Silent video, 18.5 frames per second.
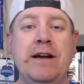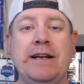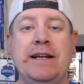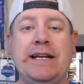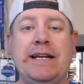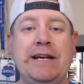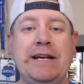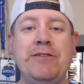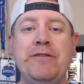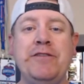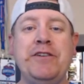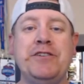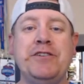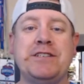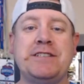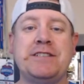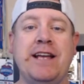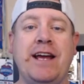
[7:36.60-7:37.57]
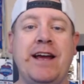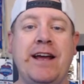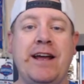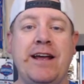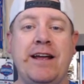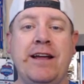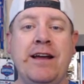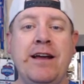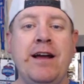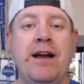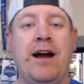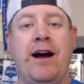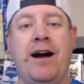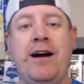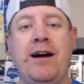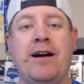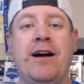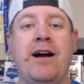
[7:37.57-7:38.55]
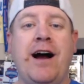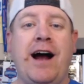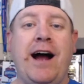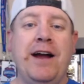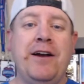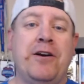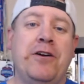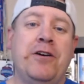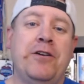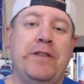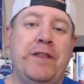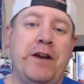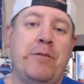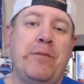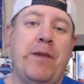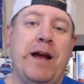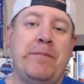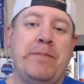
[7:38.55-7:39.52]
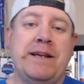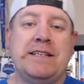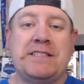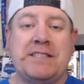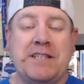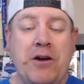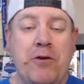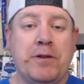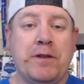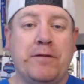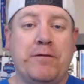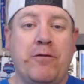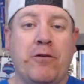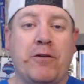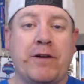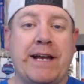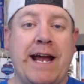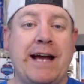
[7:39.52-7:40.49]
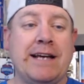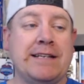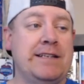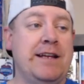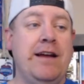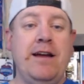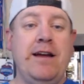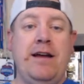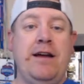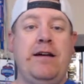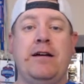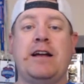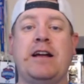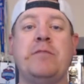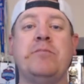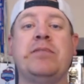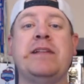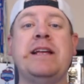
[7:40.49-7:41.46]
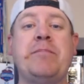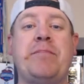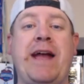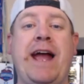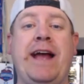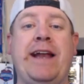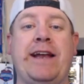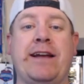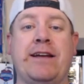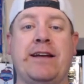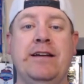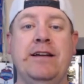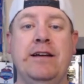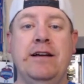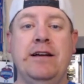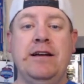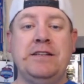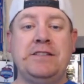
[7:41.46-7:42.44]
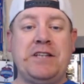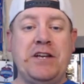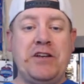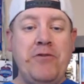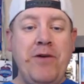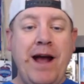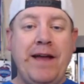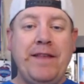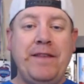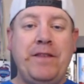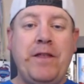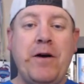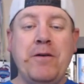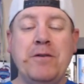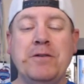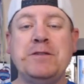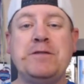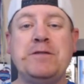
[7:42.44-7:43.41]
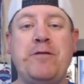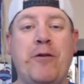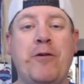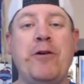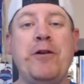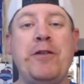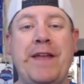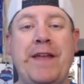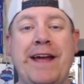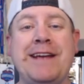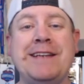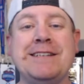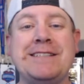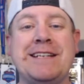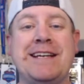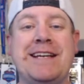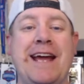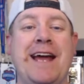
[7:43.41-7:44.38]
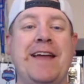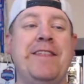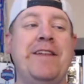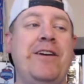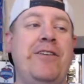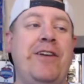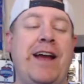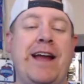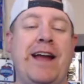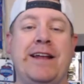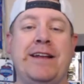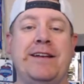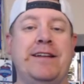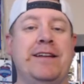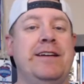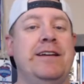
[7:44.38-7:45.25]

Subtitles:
Even if you just say, huh, I heard there might be snow in the forecast, complete panic. So you add those four things together, and